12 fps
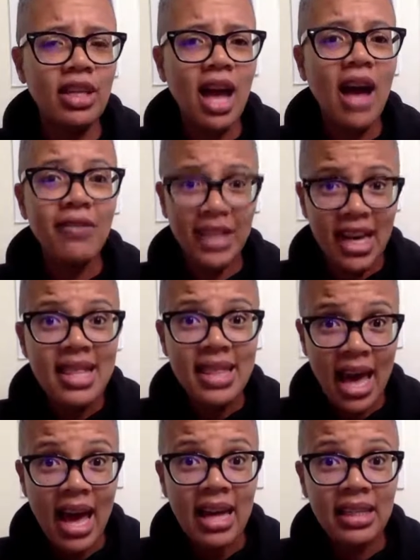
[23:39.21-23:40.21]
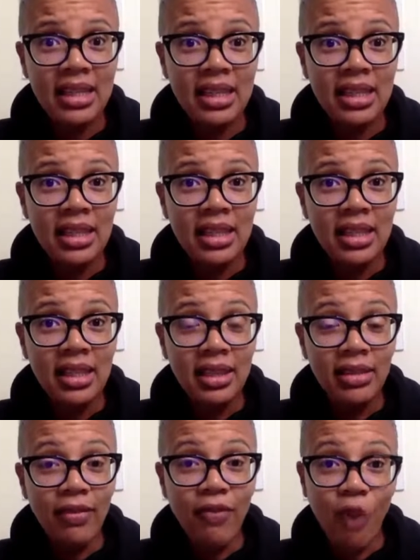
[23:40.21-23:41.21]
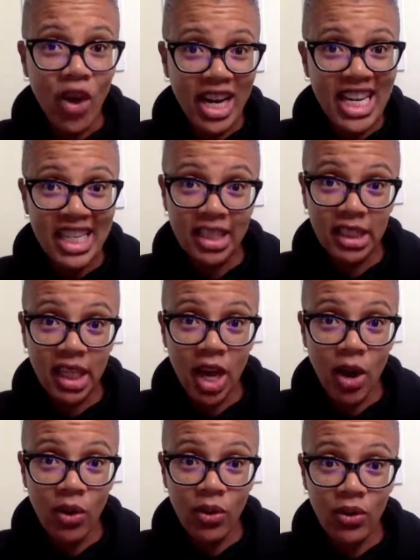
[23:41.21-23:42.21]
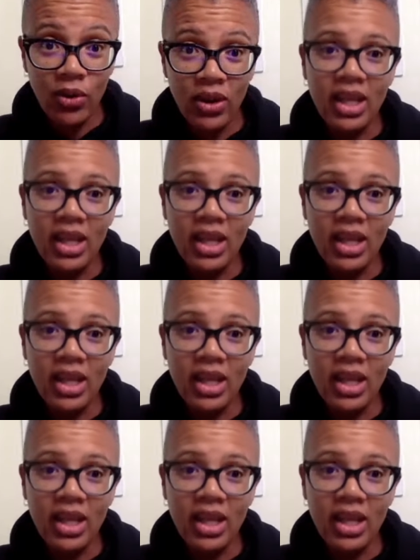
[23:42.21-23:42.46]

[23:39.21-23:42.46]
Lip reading: I've done that 40 years ago.